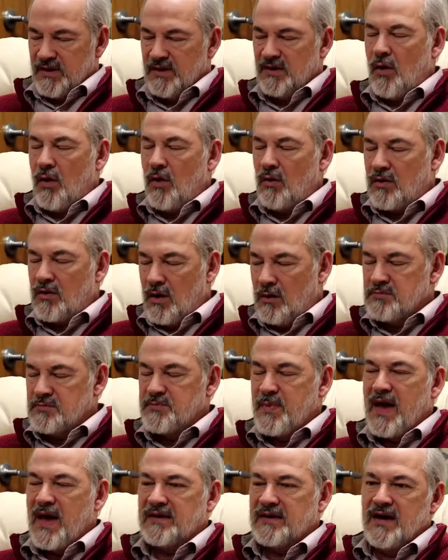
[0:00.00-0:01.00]
And it all
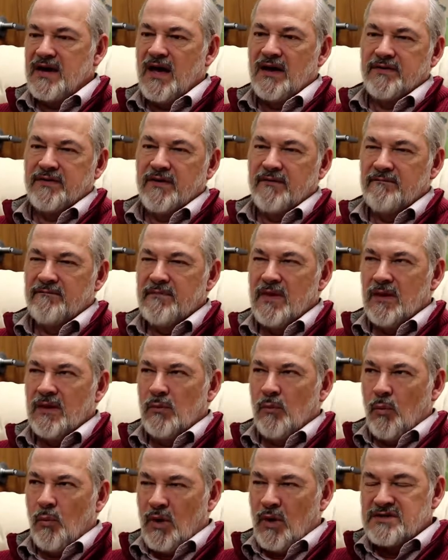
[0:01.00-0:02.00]
comes back down to
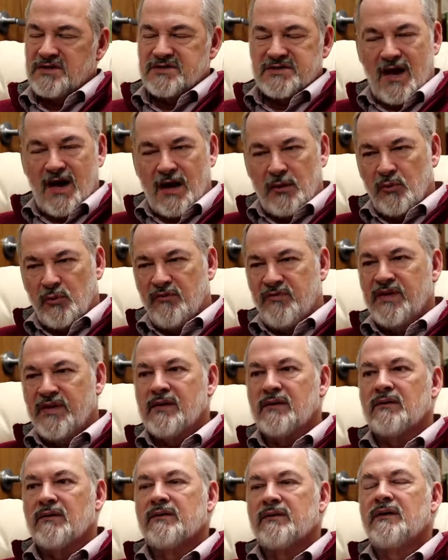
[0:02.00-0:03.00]
what is God
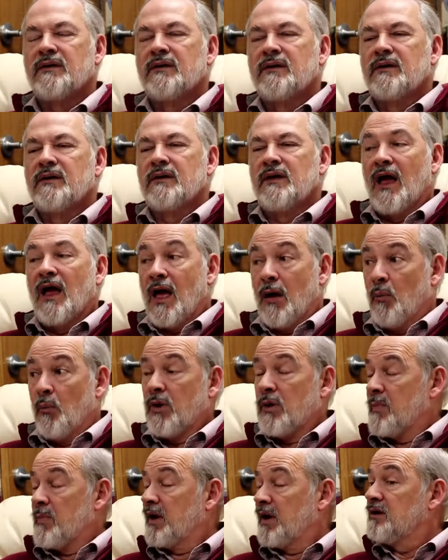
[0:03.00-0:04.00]
revealed mm-hmm. and
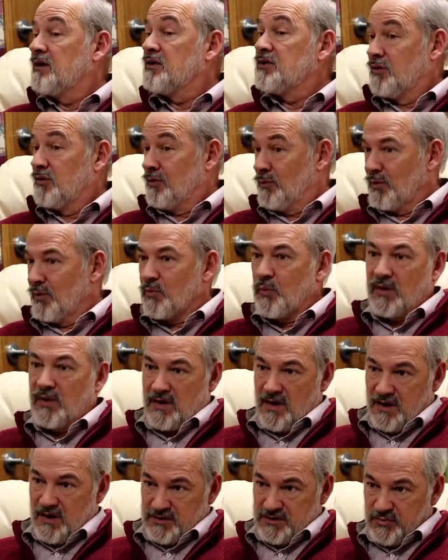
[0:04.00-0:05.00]
what am I going to do with
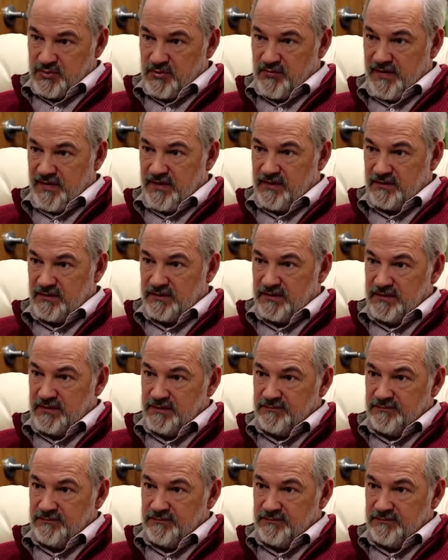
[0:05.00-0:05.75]
what God has revealed?